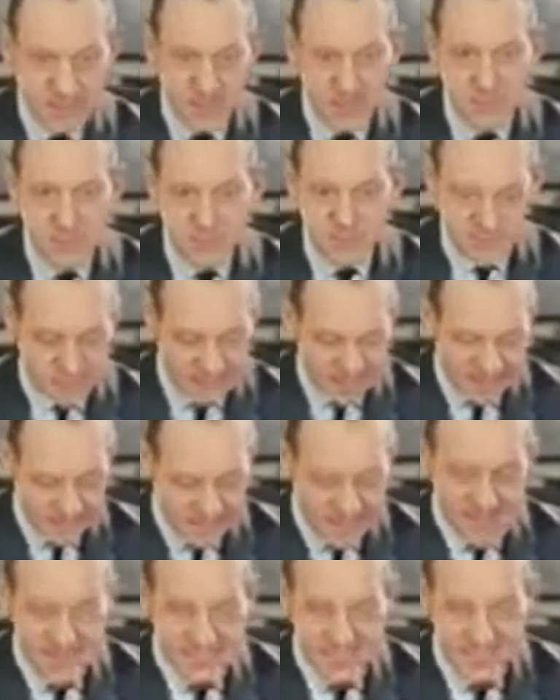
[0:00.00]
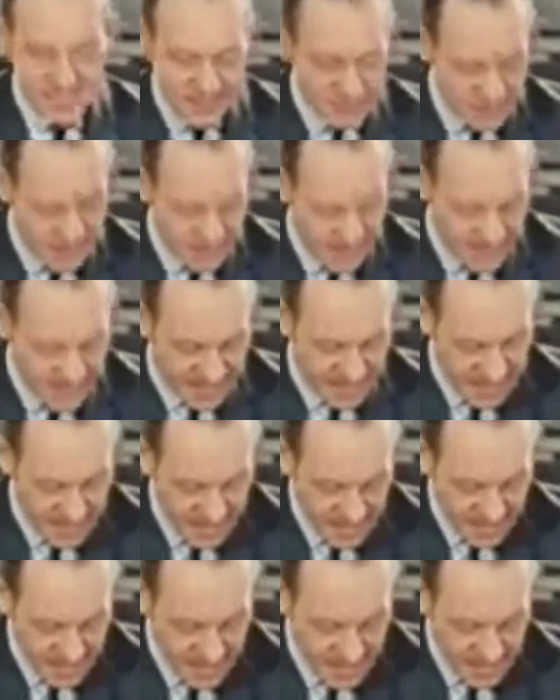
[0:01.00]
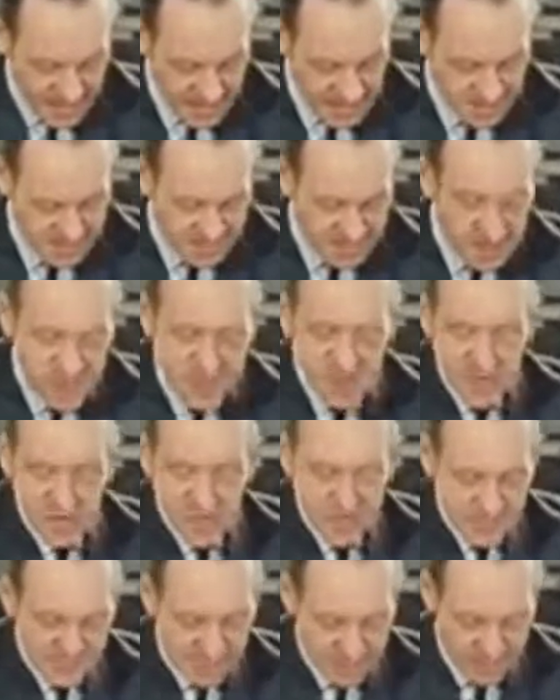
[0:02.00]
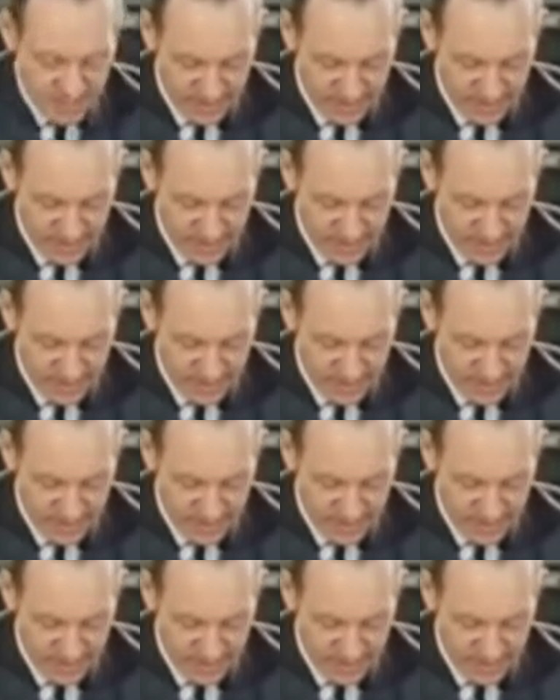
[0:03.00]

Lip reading: I'm going to put a plastic tray on top of my row of